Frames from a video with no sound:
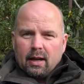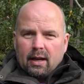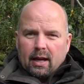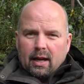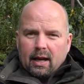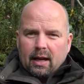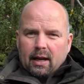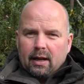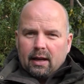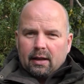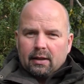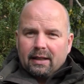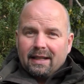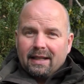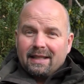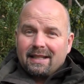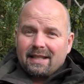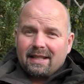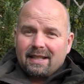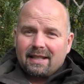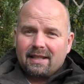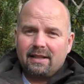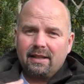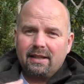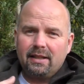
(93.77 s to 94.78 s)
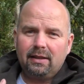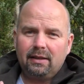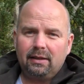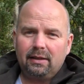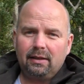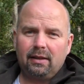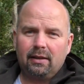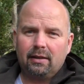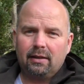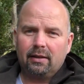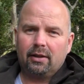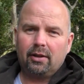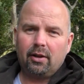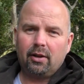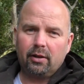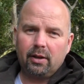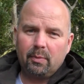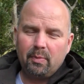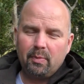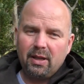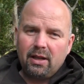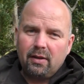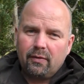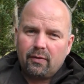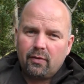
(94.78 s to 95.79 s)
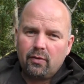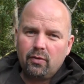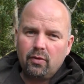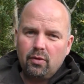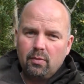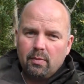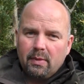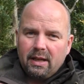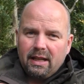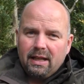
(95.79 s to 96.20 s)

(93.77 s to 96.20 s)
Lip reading: And it's still got a bit of room